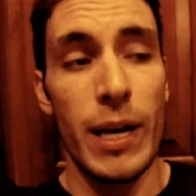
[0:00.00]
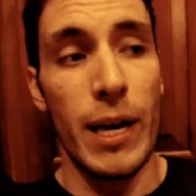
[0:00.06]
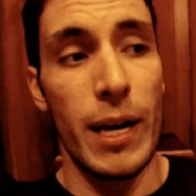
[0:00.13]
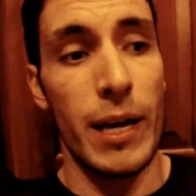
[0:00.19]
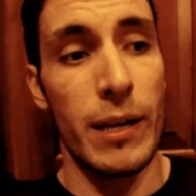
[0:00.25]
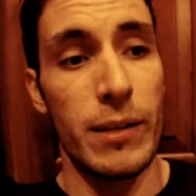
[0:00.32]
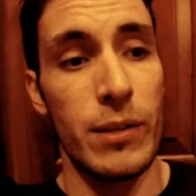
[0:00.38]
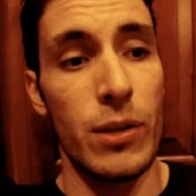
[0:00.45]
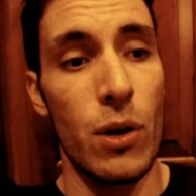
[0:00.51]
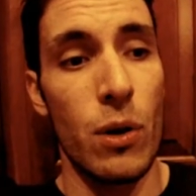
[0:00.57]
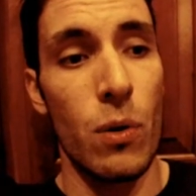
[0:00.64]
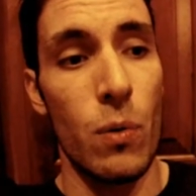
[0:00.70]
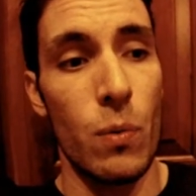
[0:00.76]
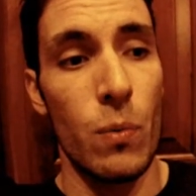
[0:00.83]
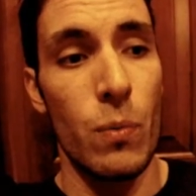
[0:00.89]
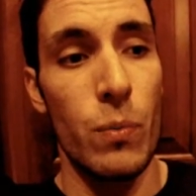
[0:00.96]
And,
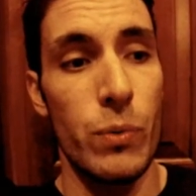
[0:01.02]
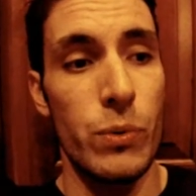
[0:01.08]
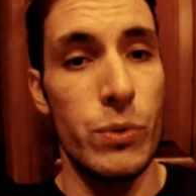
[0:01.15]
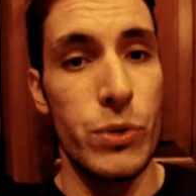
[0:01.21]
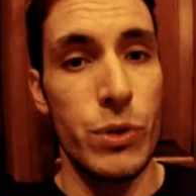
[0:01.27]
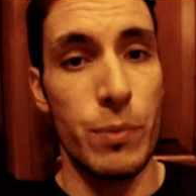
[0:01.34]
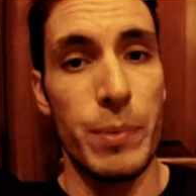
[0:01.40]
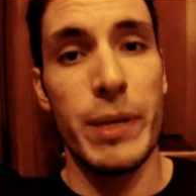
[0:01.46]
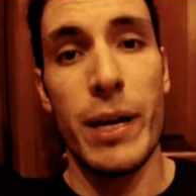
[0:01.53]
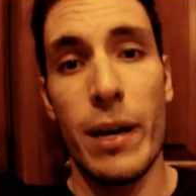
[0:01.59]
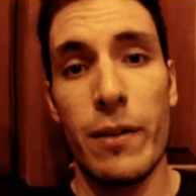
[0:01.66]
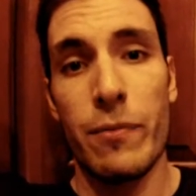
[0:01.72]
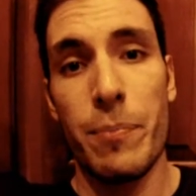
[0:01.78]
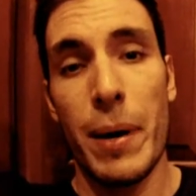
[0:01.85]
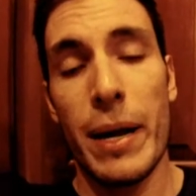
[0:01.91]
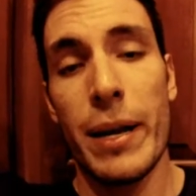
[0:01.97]
you should be kind
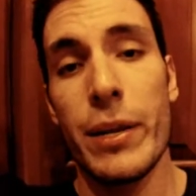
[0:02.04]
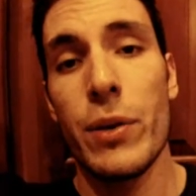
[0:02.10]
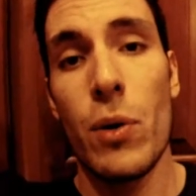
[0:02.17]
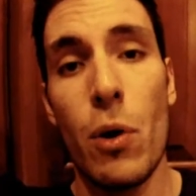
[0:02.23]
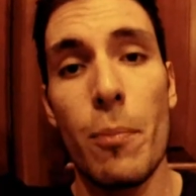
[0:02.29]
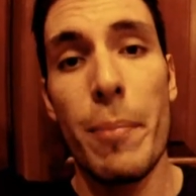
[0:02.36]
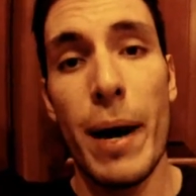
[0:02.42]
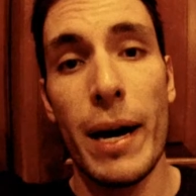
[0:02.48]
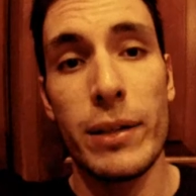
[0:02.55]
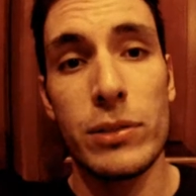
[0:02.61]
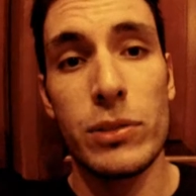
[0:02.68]
of patting your own back.